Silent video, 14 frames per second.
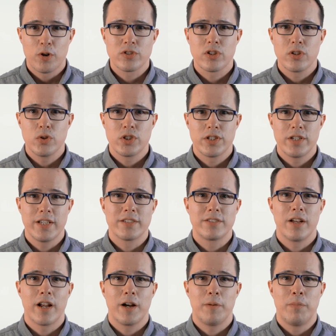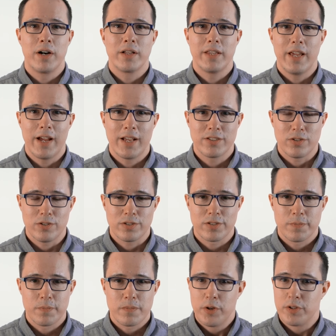your solution is not among the answers.
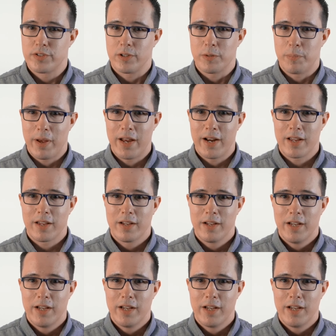You start to panic